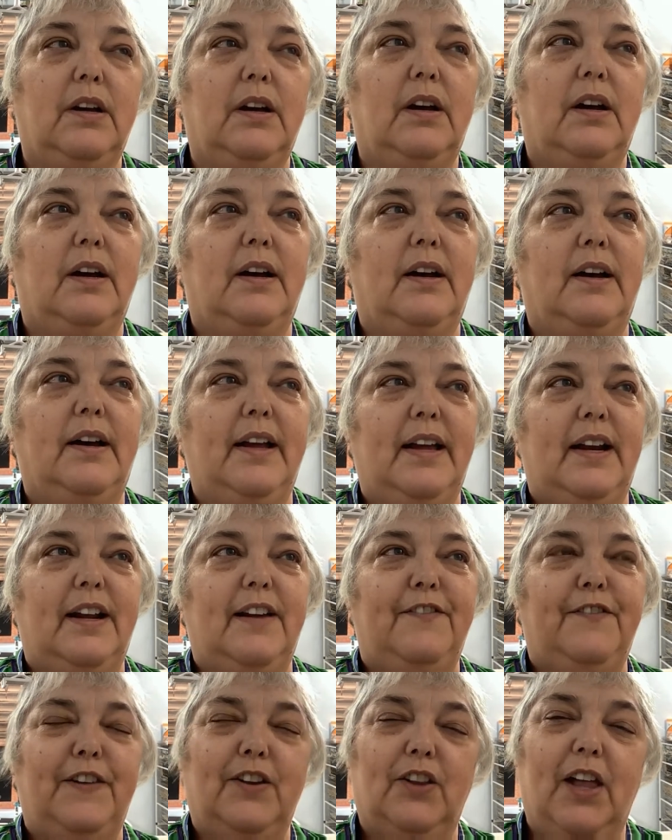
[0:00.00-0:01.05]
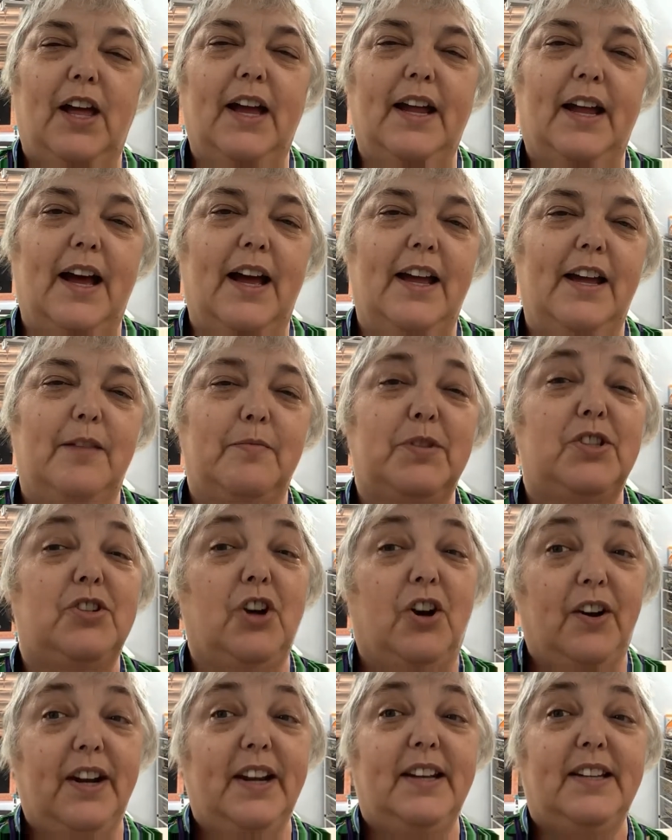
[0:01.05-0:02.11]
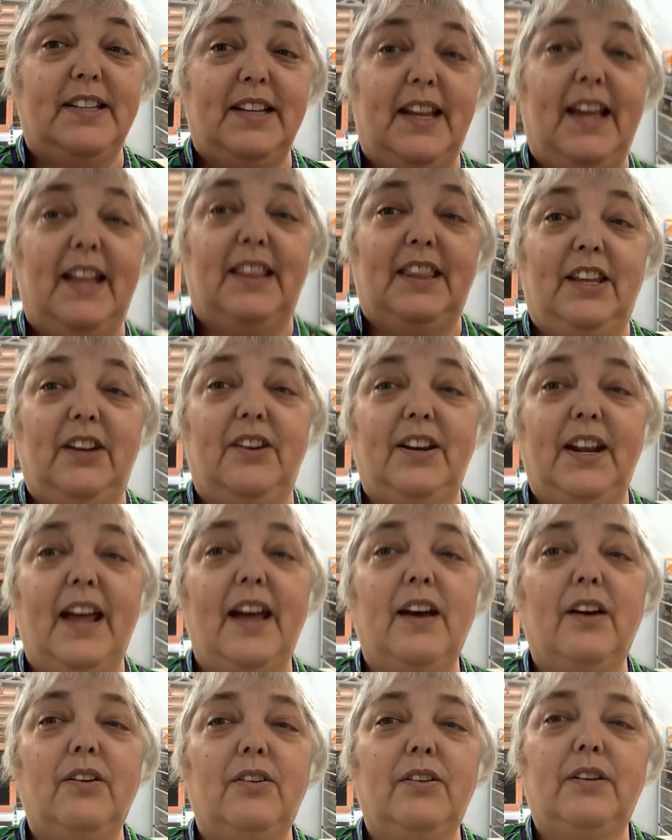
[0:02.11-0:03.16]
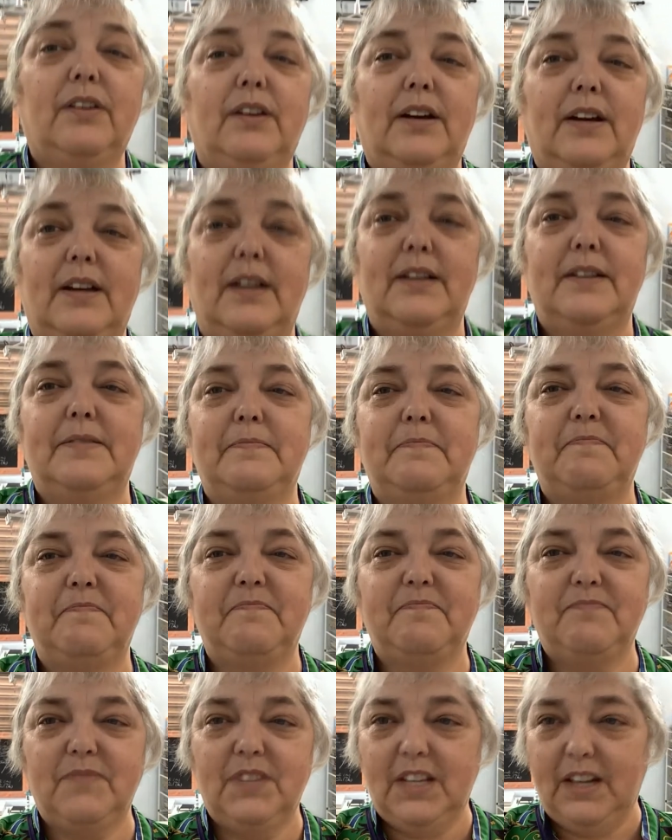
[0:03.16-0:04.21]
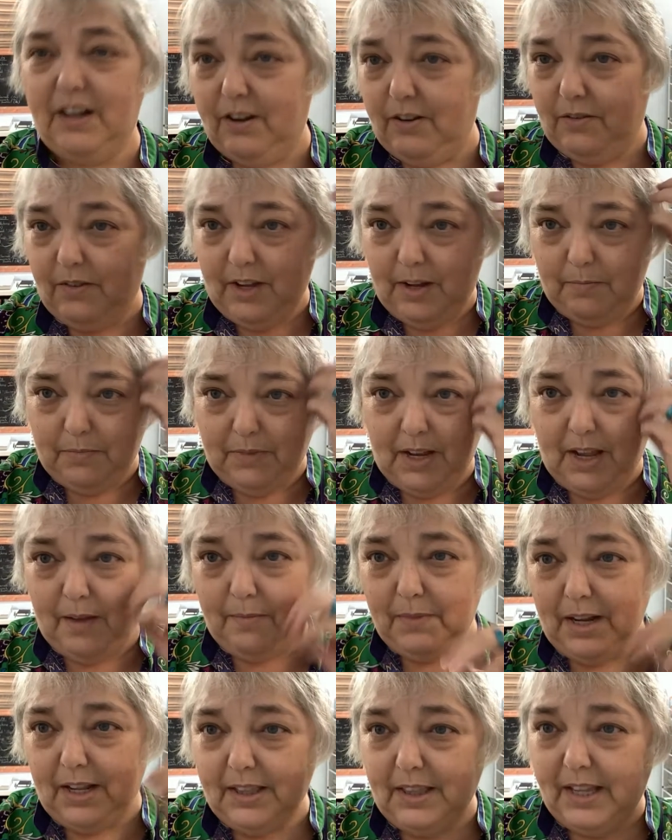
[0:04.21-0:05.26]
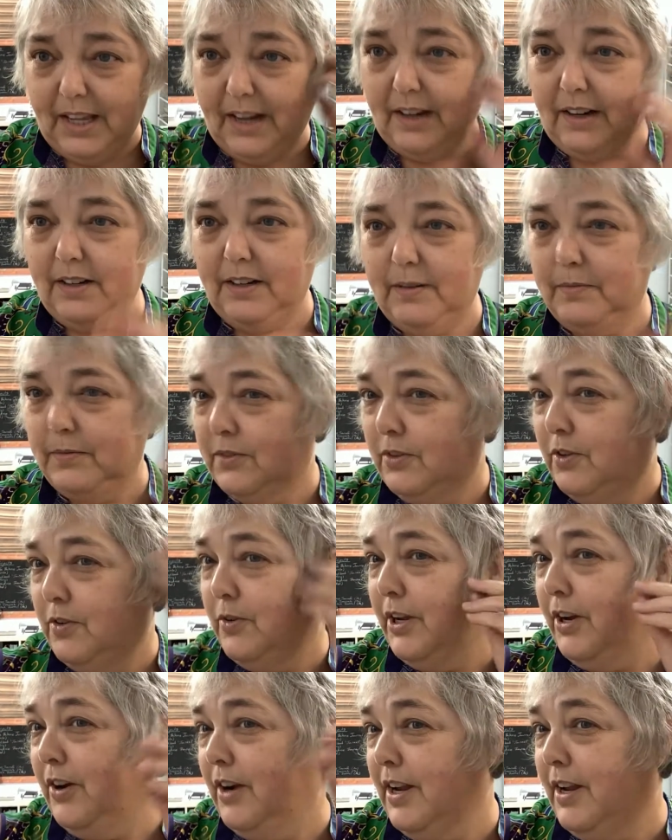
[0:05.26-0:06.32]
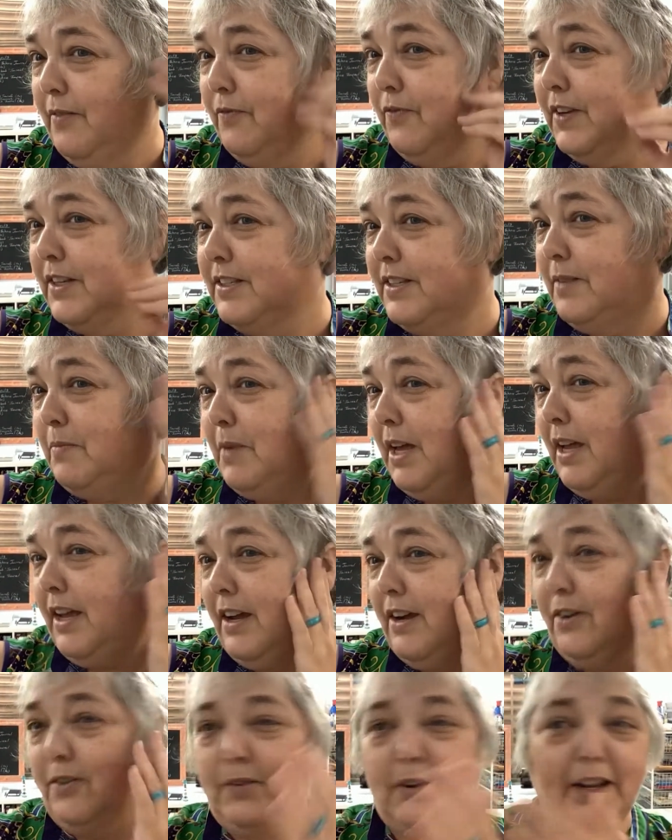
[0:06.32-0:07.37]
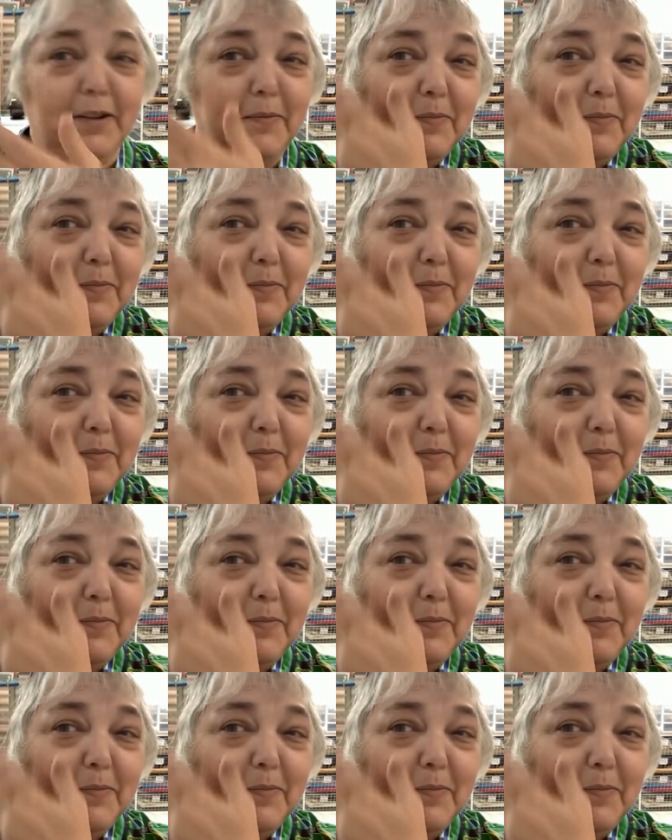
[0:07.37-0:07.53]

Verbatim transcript: Uh, and I feel like I am starting to get there now. Um, you know, I'm, I'm not there. Oh, here I am fixing my hair, right?